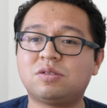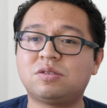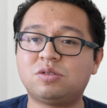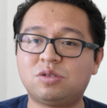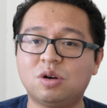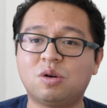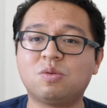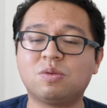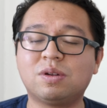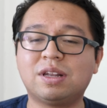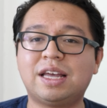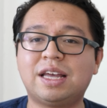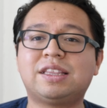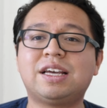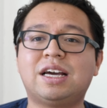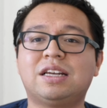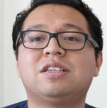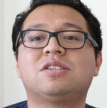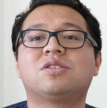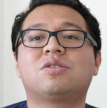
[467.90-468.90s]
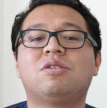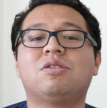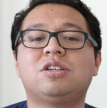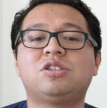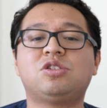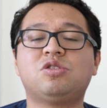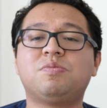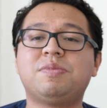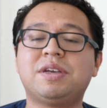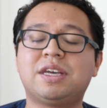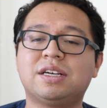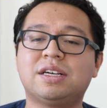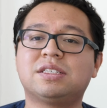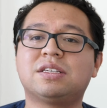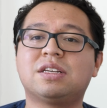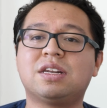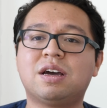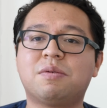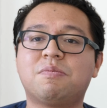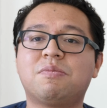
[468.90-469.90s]
Don't let that discourage you because
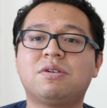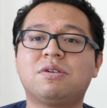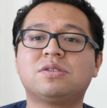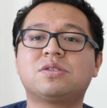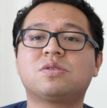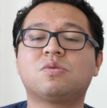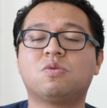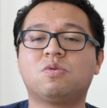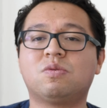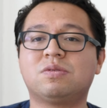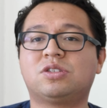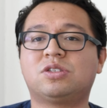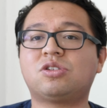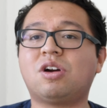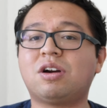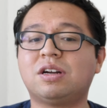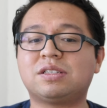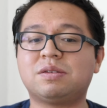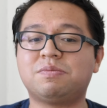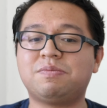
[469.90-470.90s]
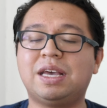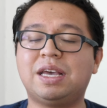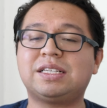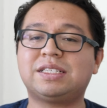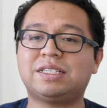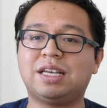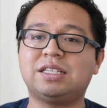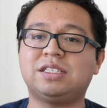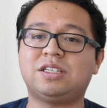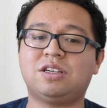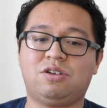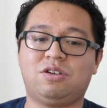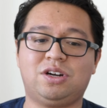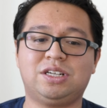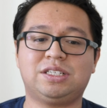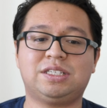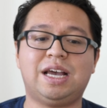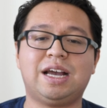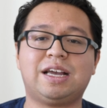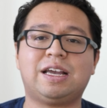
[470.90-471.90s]
the numbers start to make sense here in
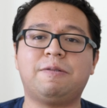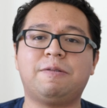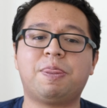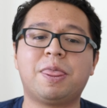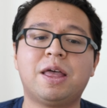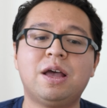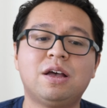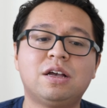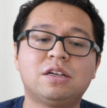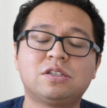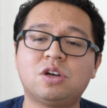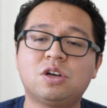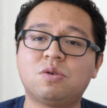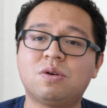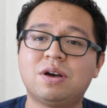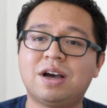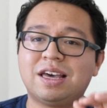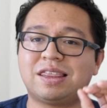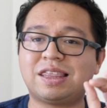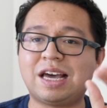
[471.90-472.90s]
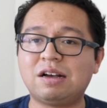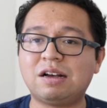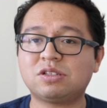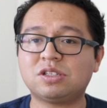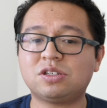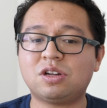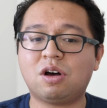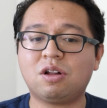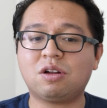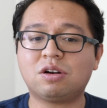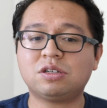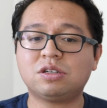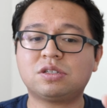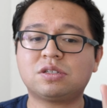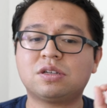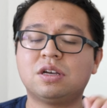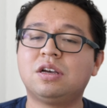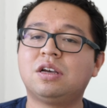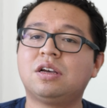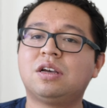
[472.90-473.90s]
a second. So
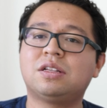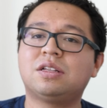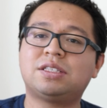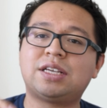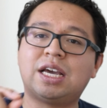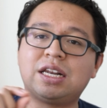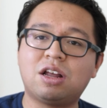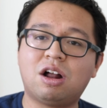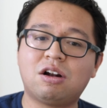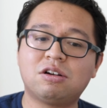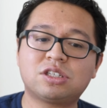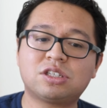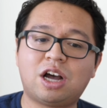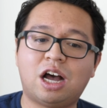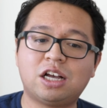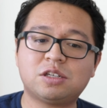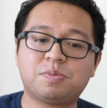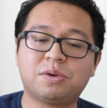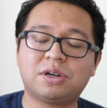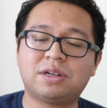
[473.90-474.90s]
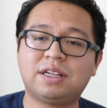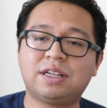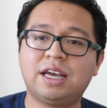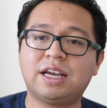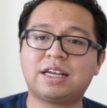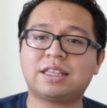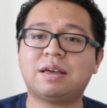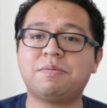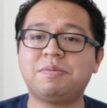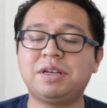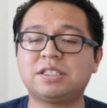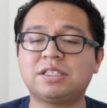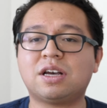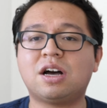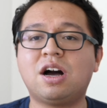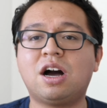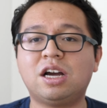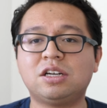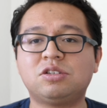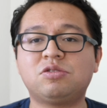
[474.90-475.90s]
$1,000, $10 cost per click, that means
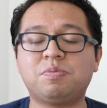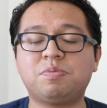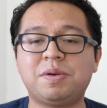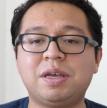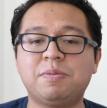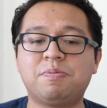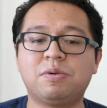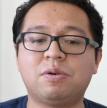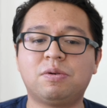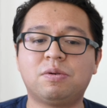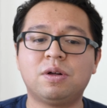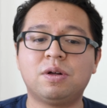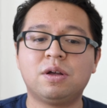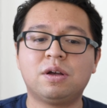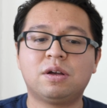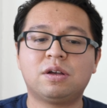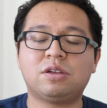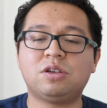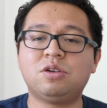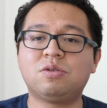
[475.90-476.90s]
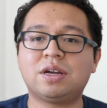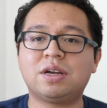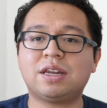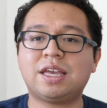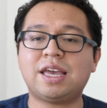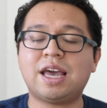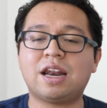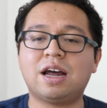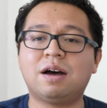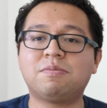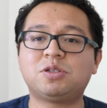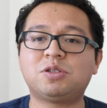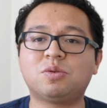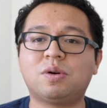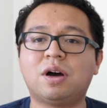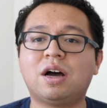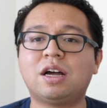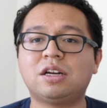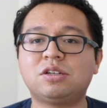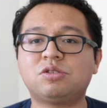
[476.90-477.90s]
100 people, you can get up to
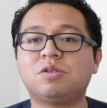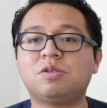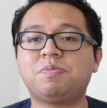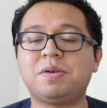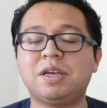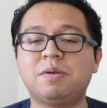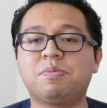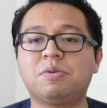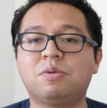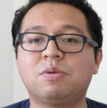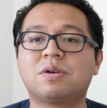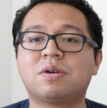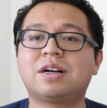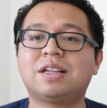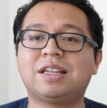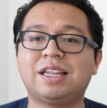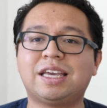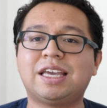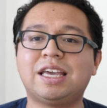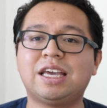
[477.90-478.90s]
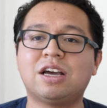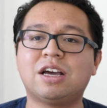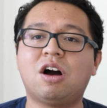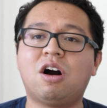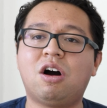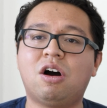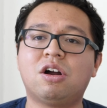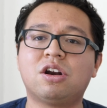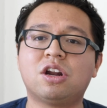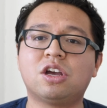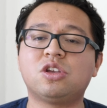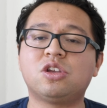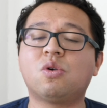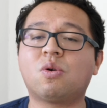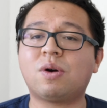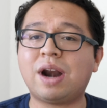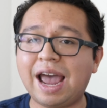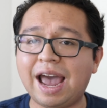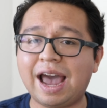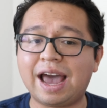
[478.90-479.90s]
100 people clicking on
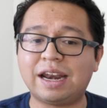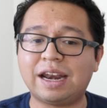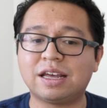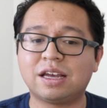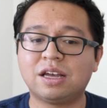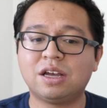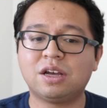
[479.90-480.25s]
your ad.